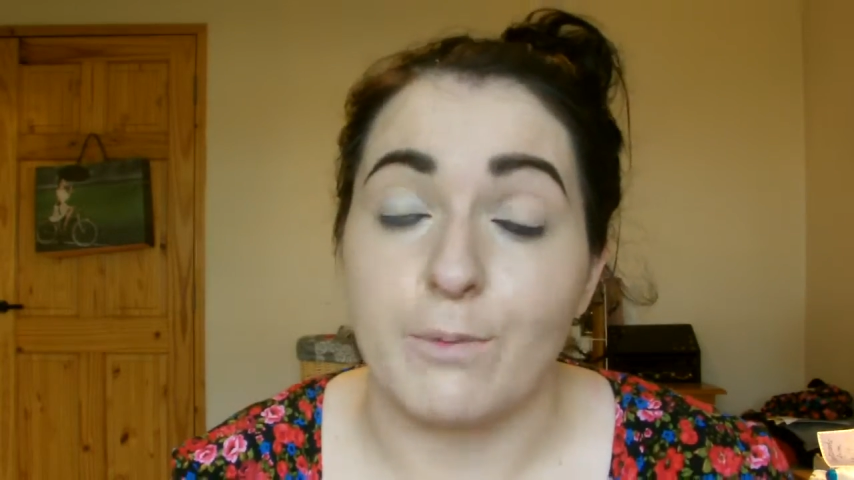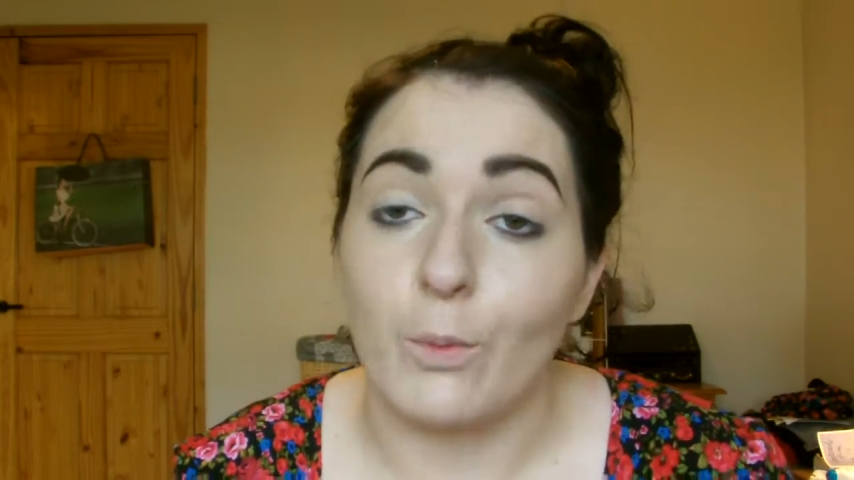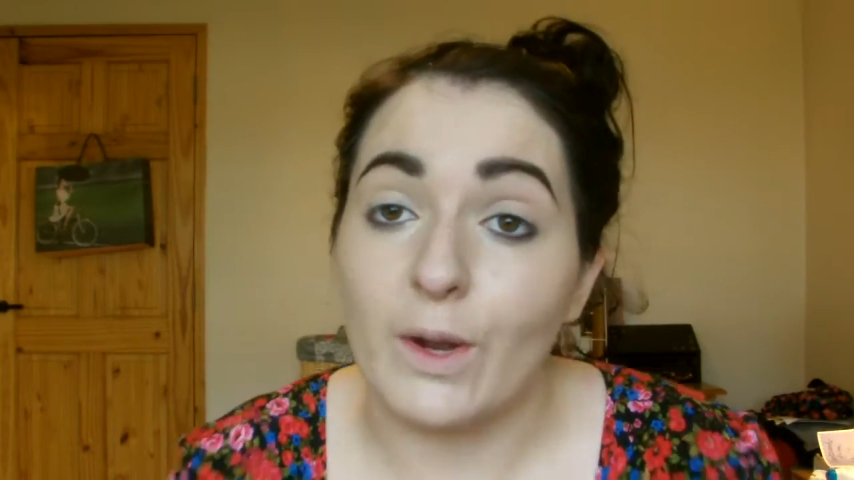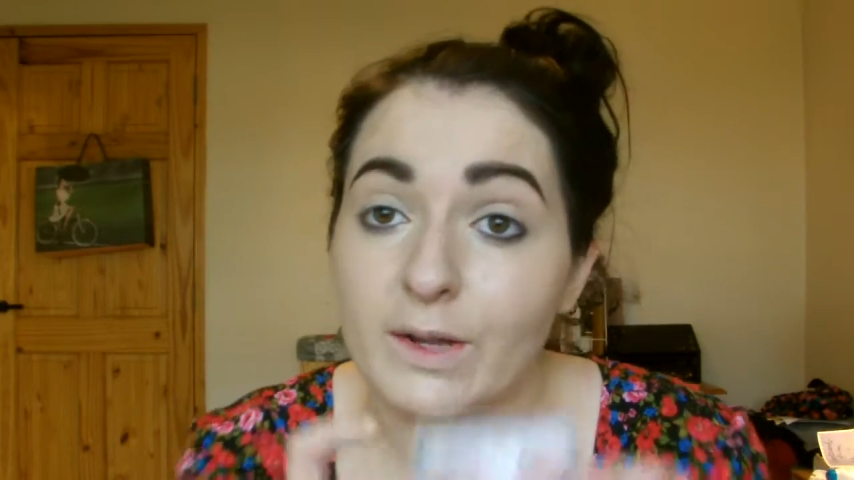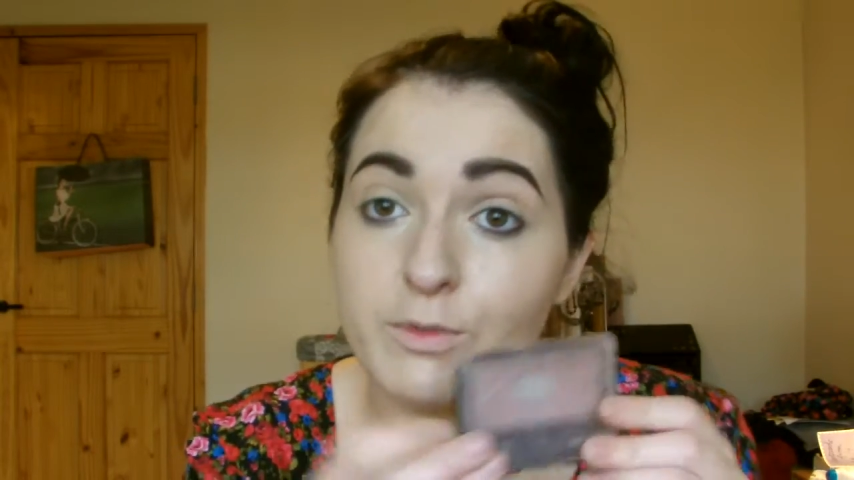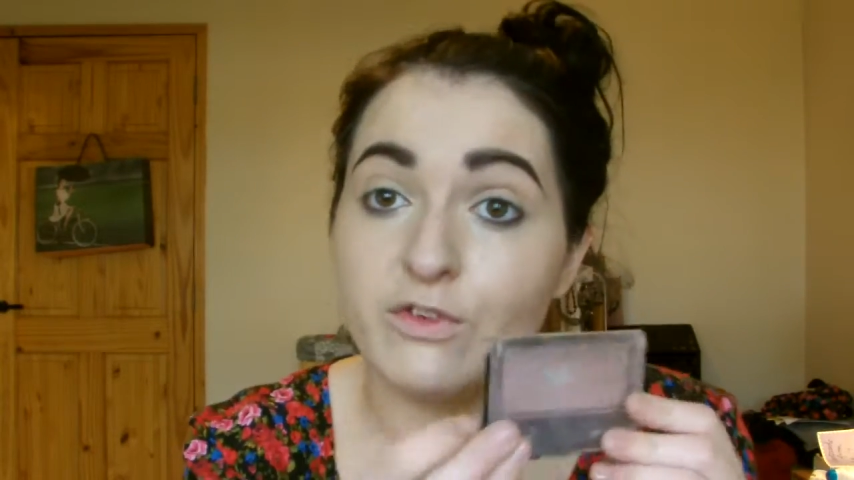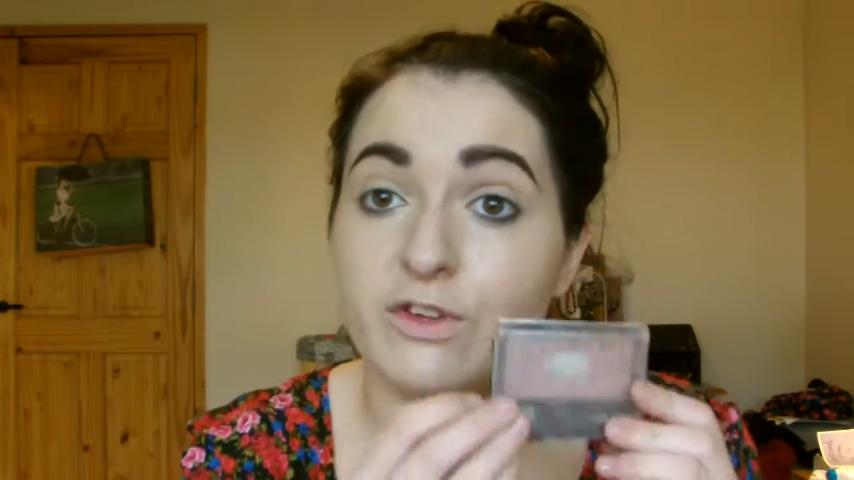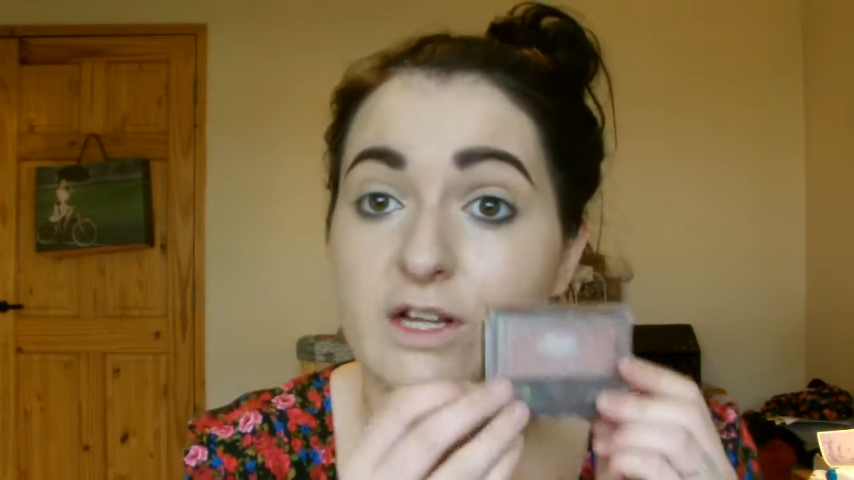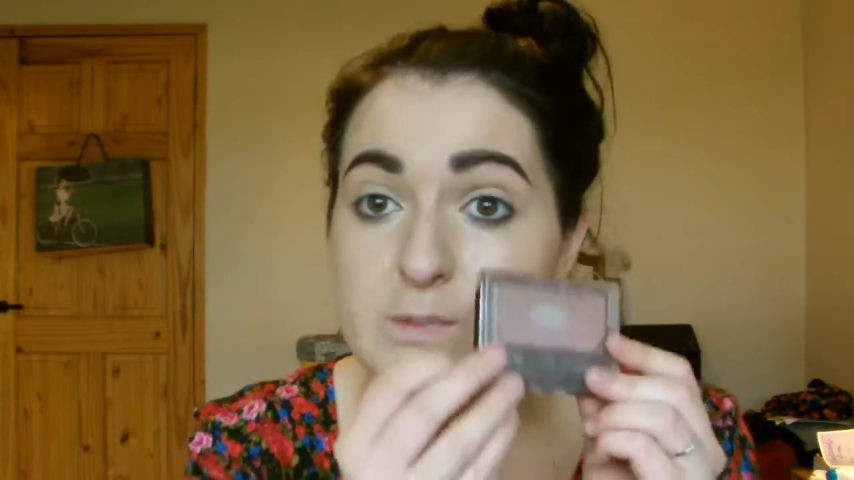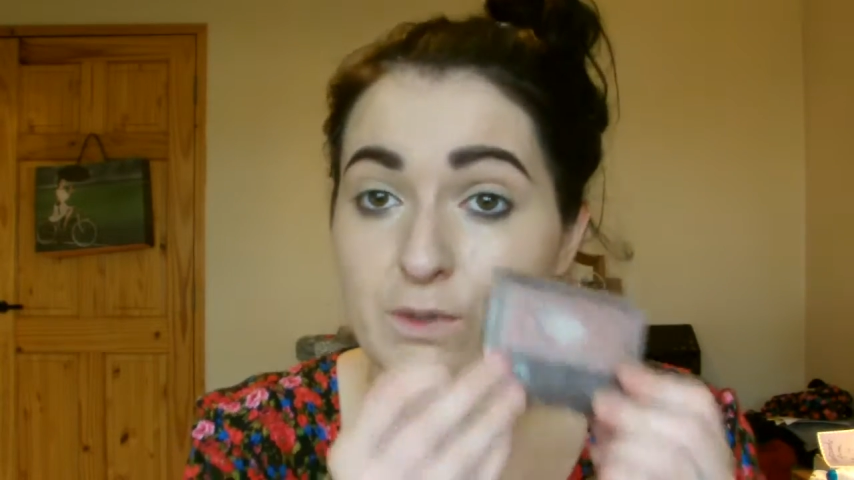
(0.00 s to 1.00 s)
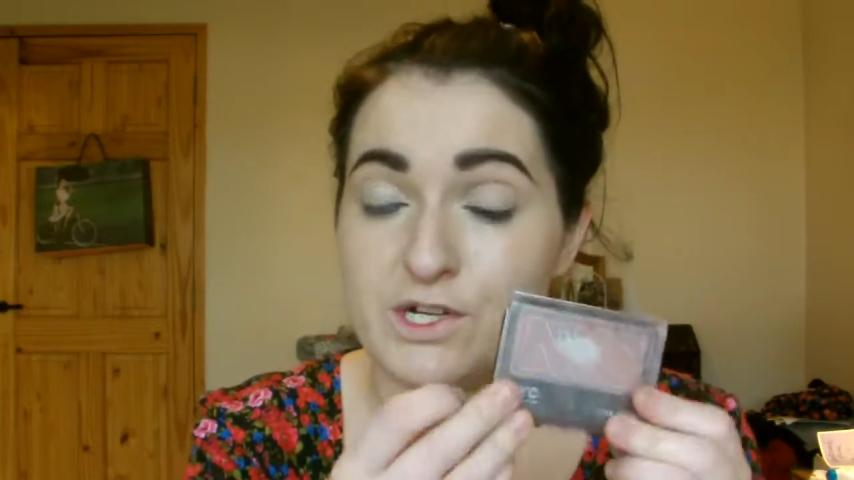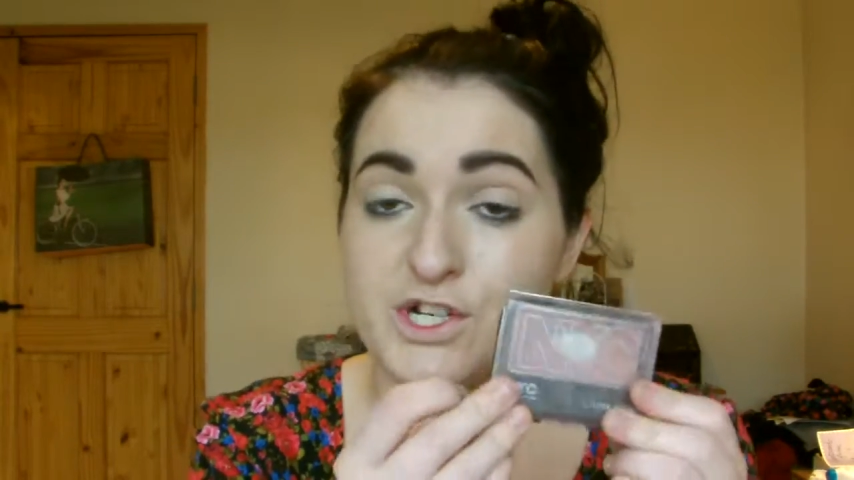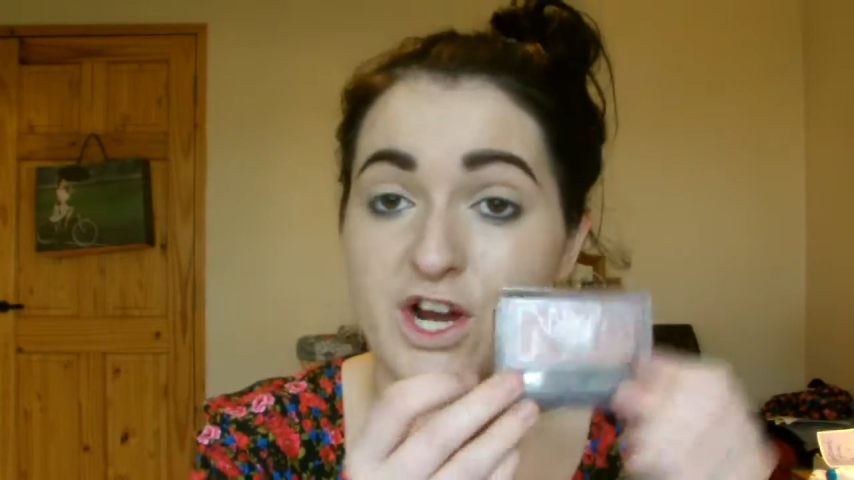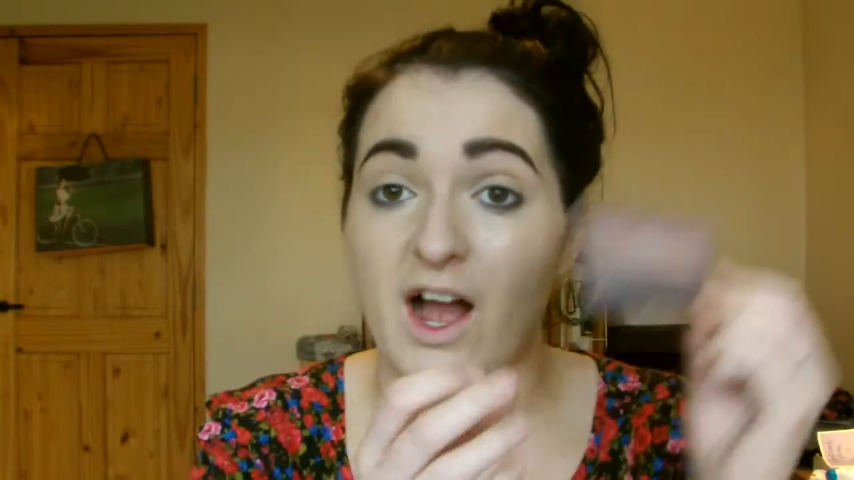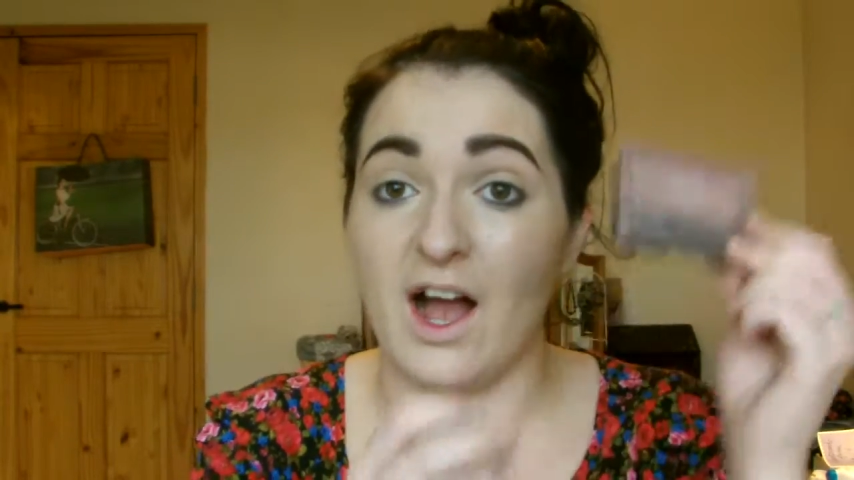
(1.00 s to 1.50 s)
but when I'm using this blusher,